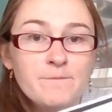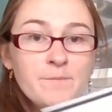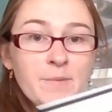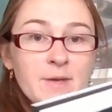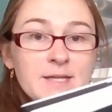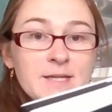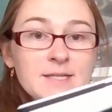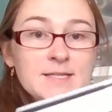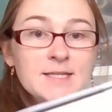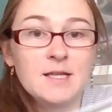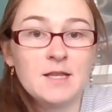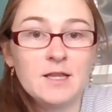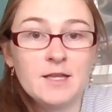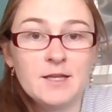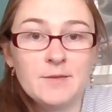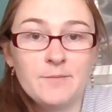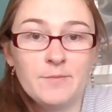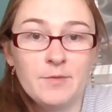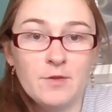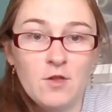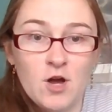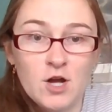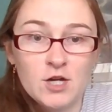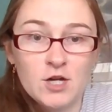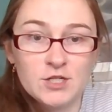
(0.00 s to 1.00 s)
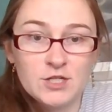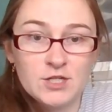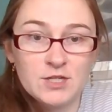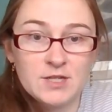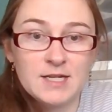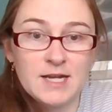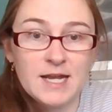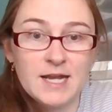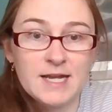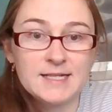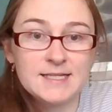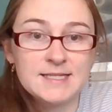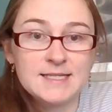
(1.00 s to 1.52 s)
basically belong to the
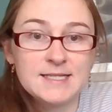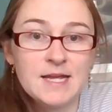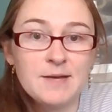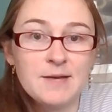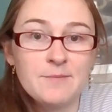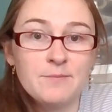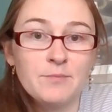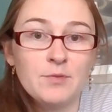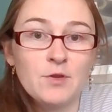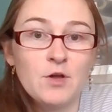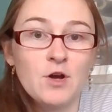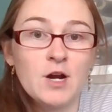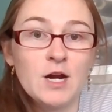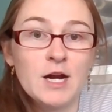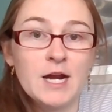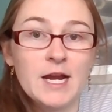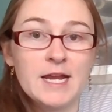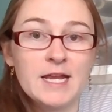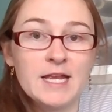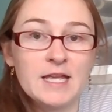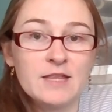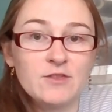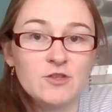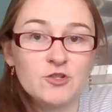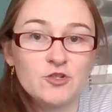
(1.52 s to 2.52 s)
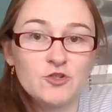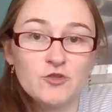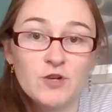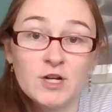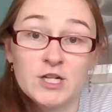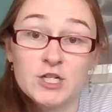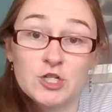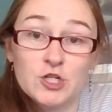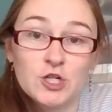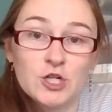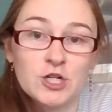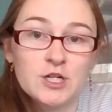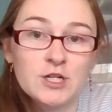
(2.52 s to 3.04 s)
Knights Templar and get the
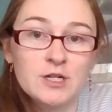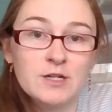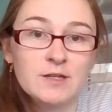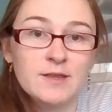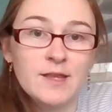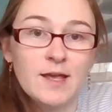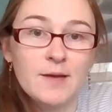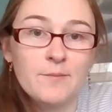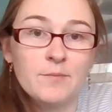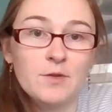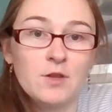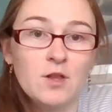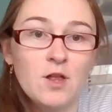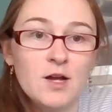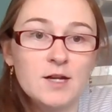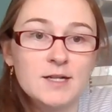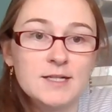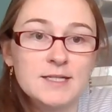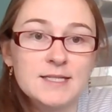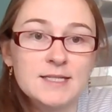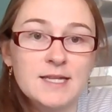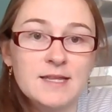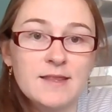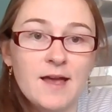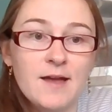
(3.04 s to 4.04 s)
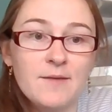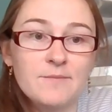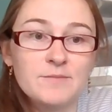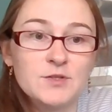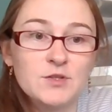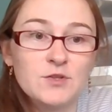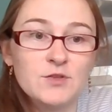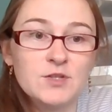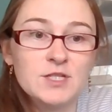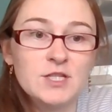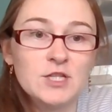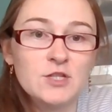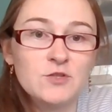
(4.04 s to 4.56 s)
treasure that belongs to them.
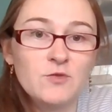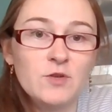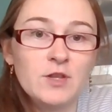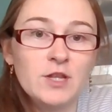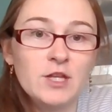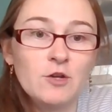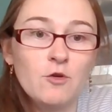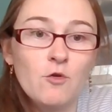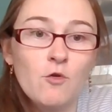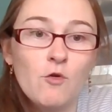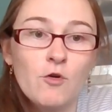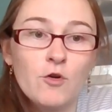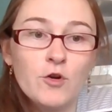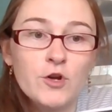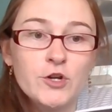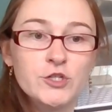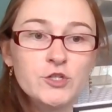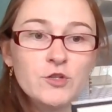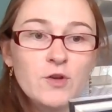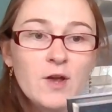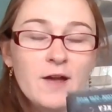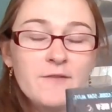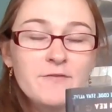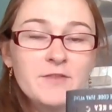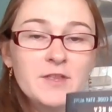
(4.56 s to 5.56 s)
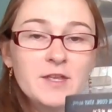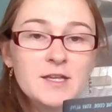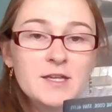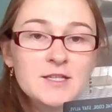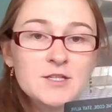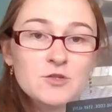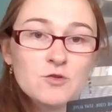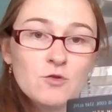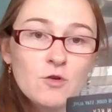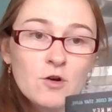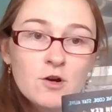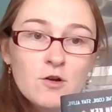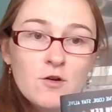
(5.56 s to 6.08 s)
So this is really cool because you have the
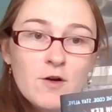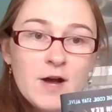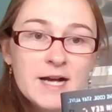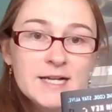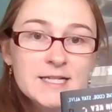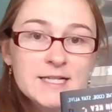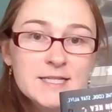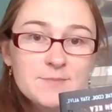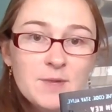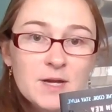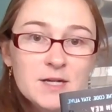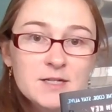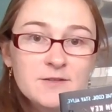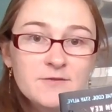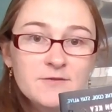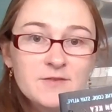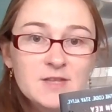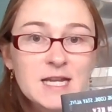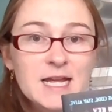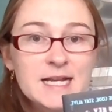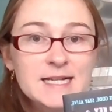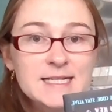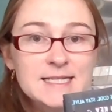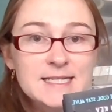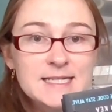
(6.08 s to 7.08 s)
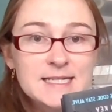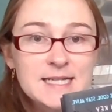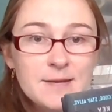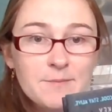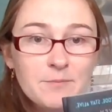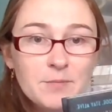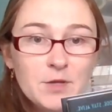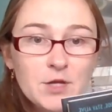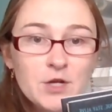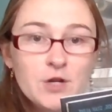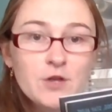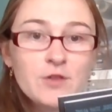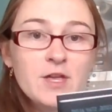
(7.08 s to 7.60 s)
historical aspect of the Knights
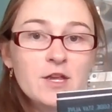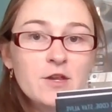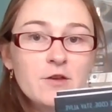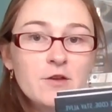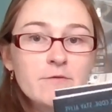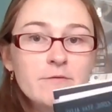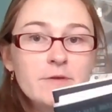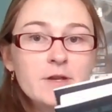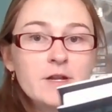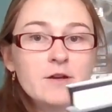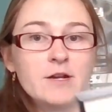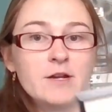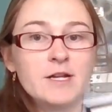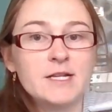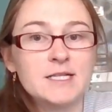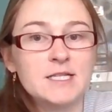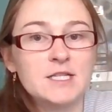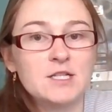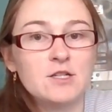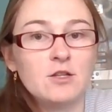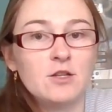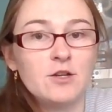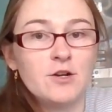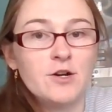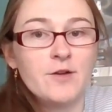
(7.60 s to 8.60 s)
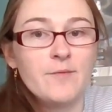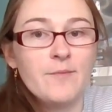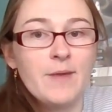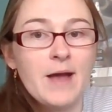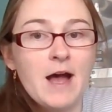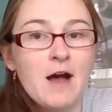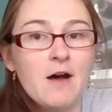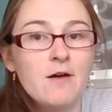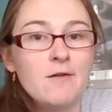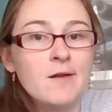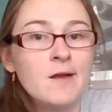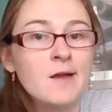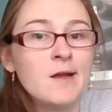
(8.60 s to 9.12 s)
Templar that your reader gets to learn
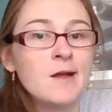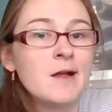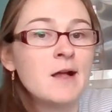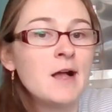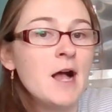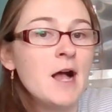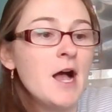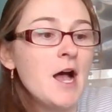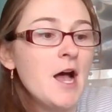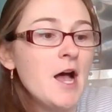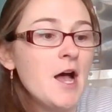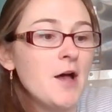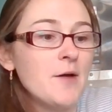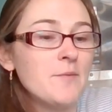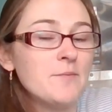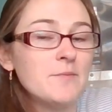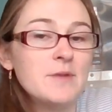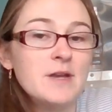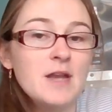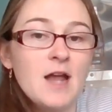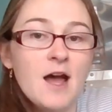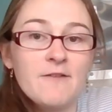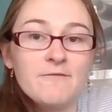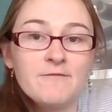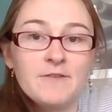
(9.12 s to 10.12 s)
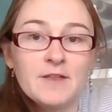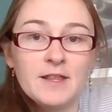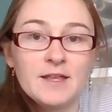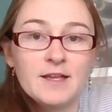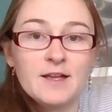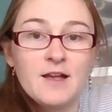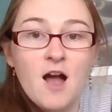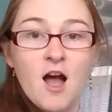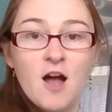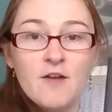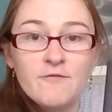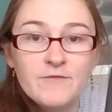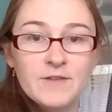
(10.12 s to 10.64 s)
about. Not
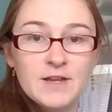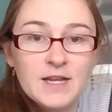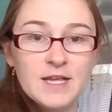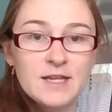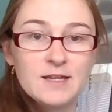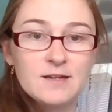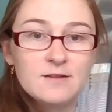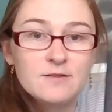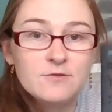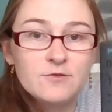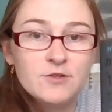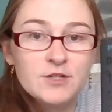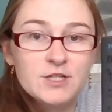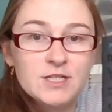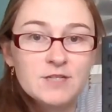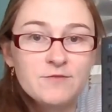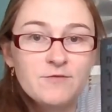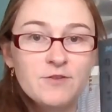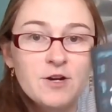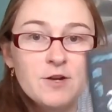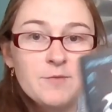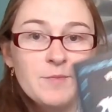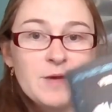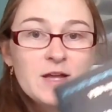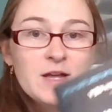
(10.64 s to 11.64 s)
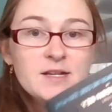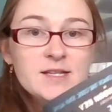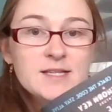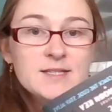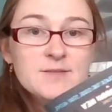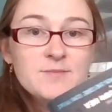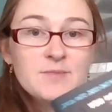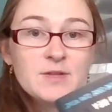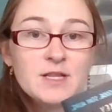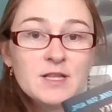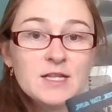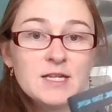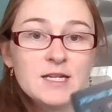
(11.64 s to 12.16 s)
feeling confident, Christopher, about his
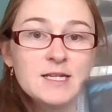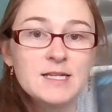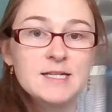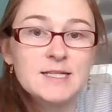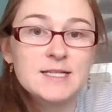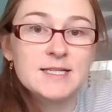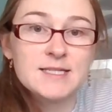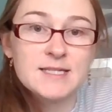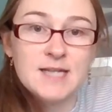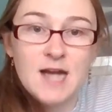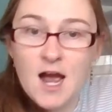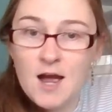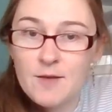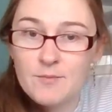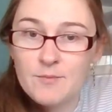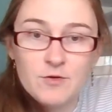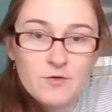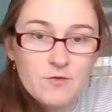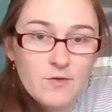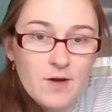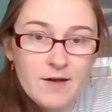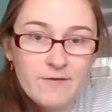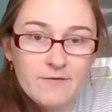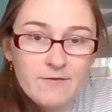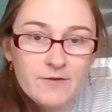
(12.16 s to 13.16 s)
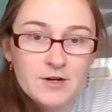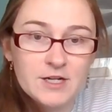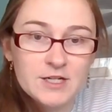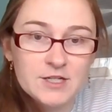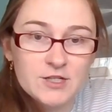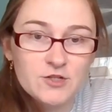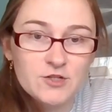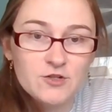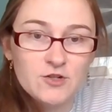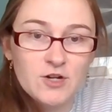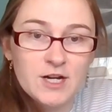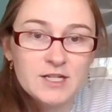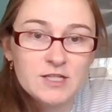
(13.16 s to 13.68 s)
ability to stop whoever
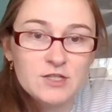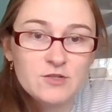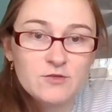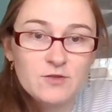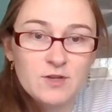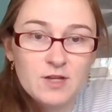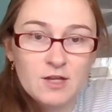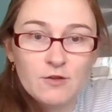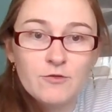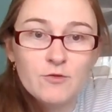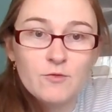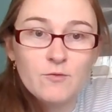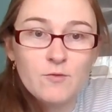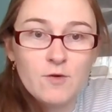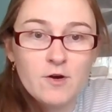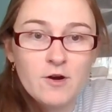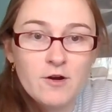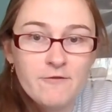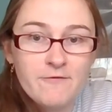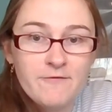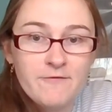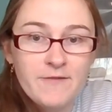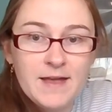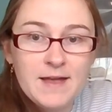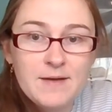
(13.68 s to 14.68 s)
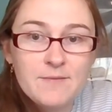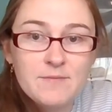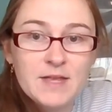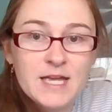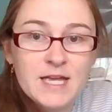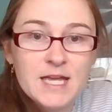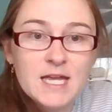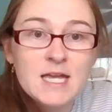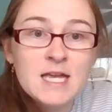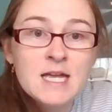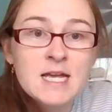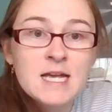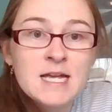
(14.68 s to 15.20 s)
is trying to kill the royal
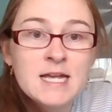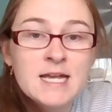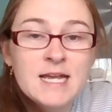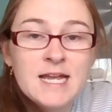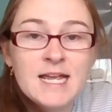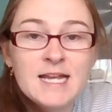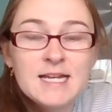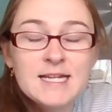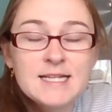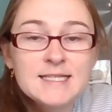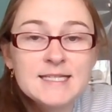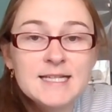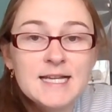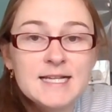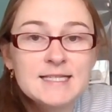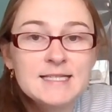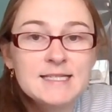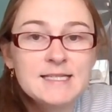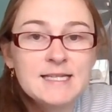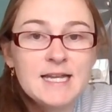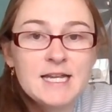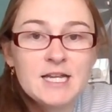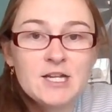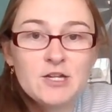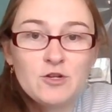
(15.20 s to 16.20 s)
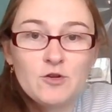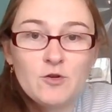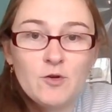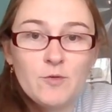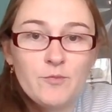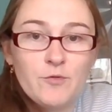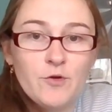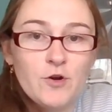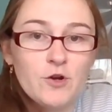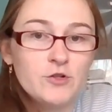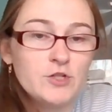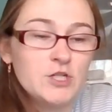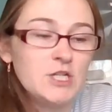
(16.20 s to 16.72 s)
family, he decides to take a new
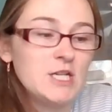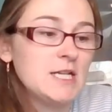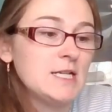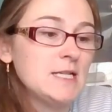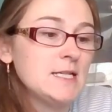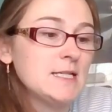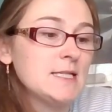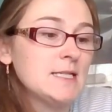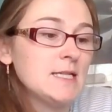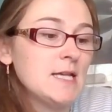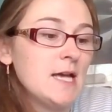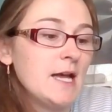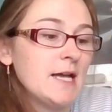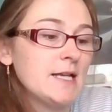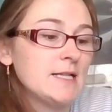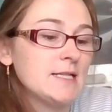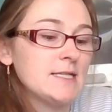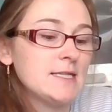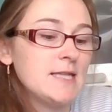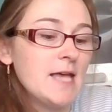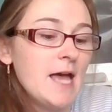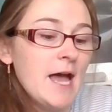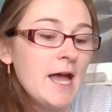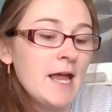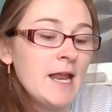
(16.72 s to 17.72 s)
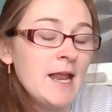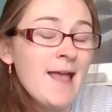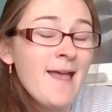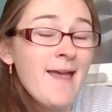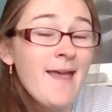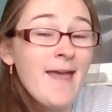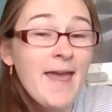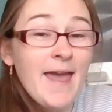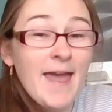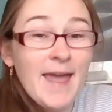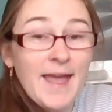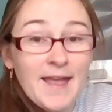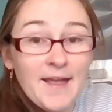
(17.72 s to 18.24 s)
approach. He decides that,
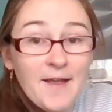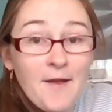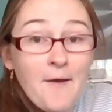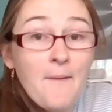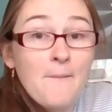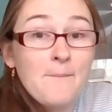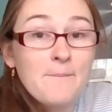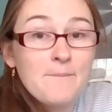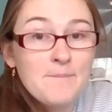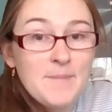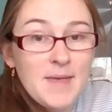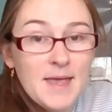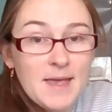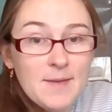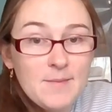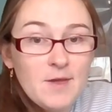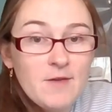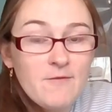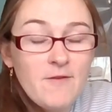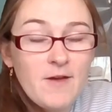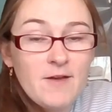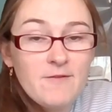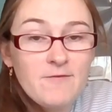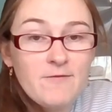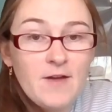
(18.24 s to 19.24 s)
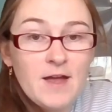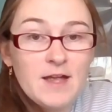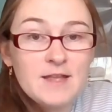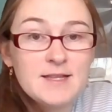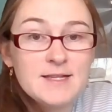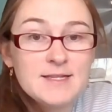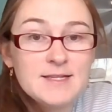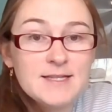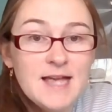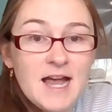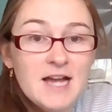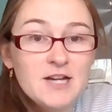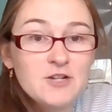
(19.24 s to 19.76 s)
hey, maybe if I find
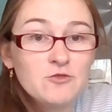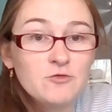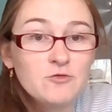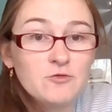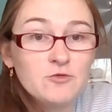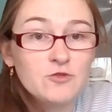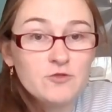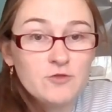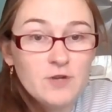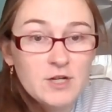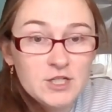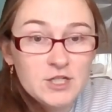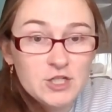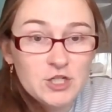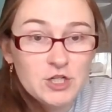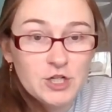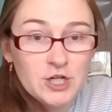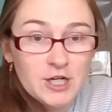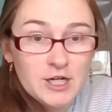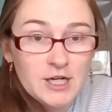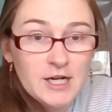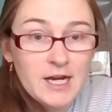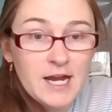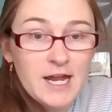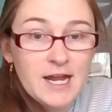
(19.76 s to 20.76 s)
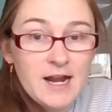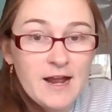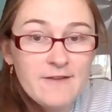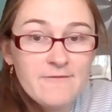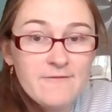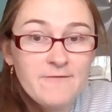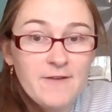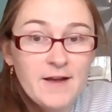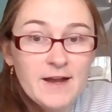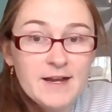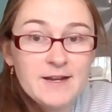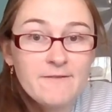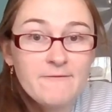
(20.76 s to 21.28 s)
this actual treasure and I
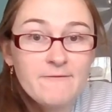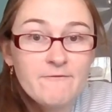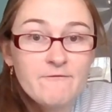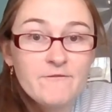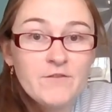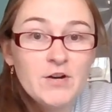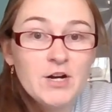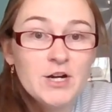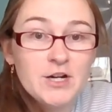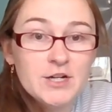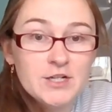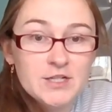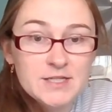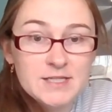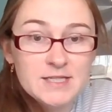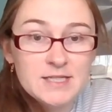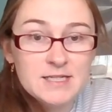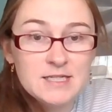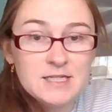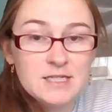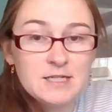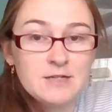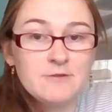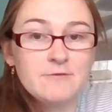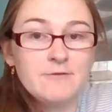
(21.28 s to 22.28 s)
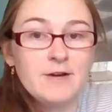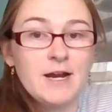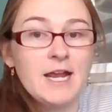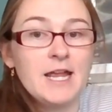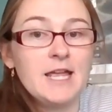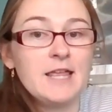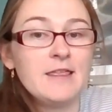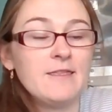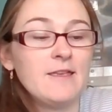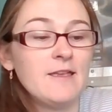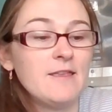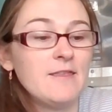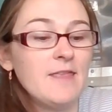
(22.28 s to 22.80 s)
find it first,
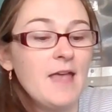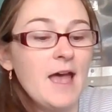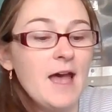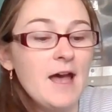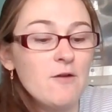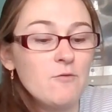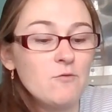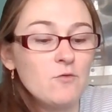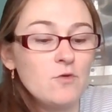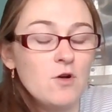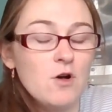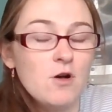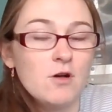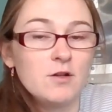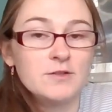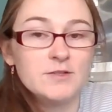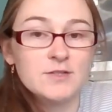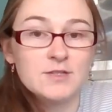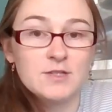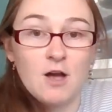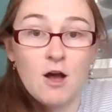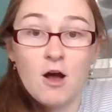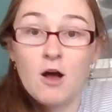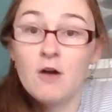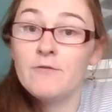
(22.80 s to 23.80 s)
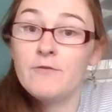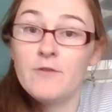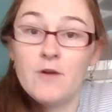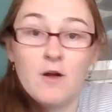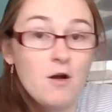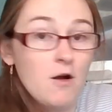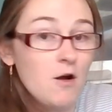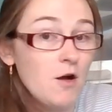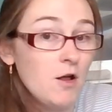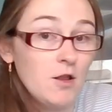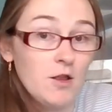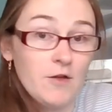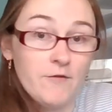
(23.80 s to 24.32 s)
right, that will solve
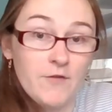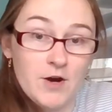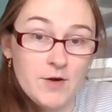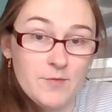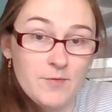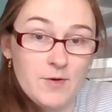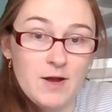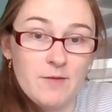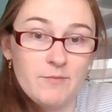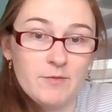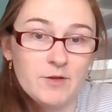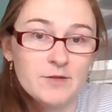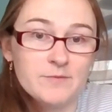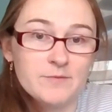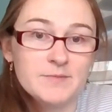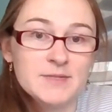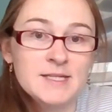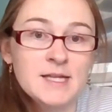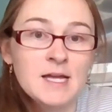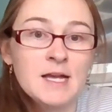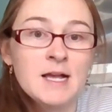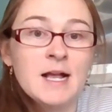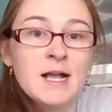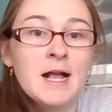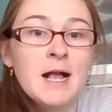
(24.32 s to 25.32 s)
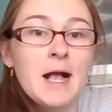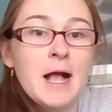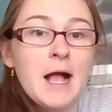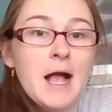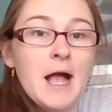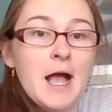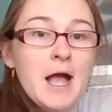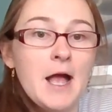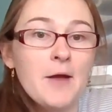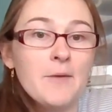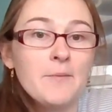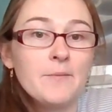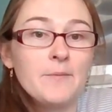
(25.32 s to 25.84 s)
all of our problems.
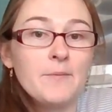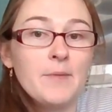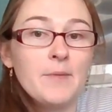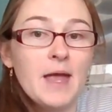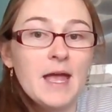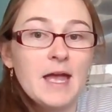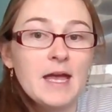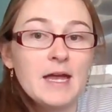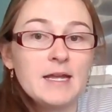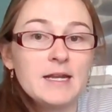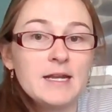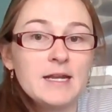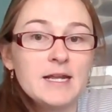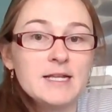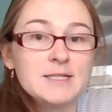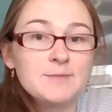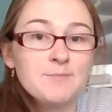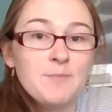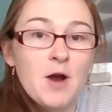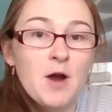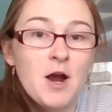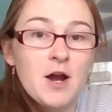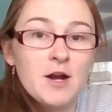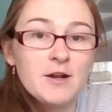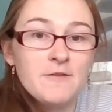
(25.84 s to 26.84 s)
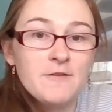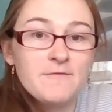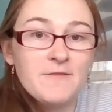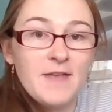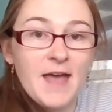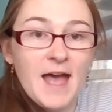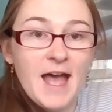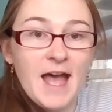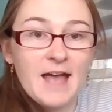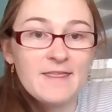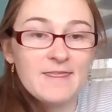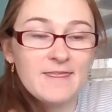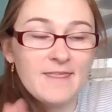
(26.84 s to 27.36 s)
And it's part of
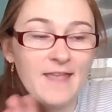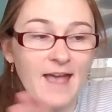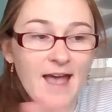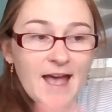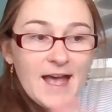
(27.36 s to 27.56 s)
that